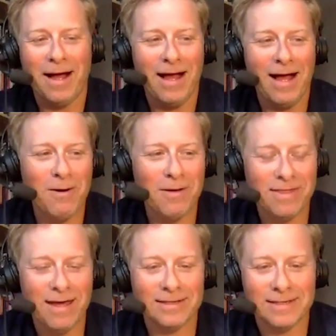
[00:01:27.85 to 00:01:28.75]
How are
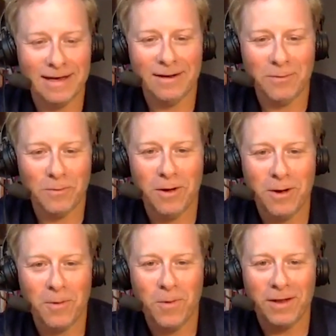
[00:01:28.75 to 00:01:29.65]
things? You know, the World
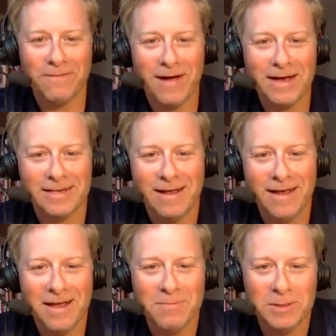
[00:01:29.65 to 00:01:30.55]
Cup qualifiers are
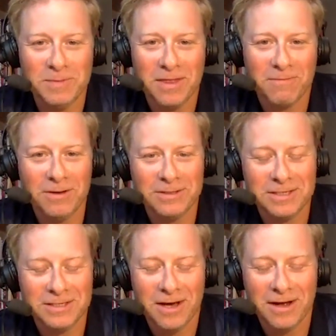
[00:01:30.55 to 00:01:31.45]
here. You must be thrilled
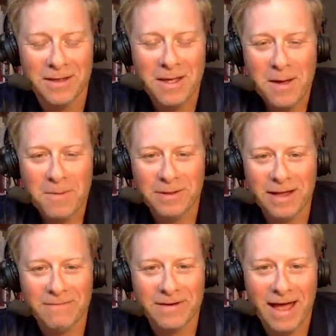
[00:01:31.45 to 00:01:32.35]
to start
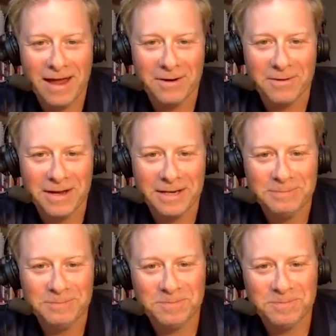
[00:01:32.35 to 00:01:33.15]
playing for Canada again.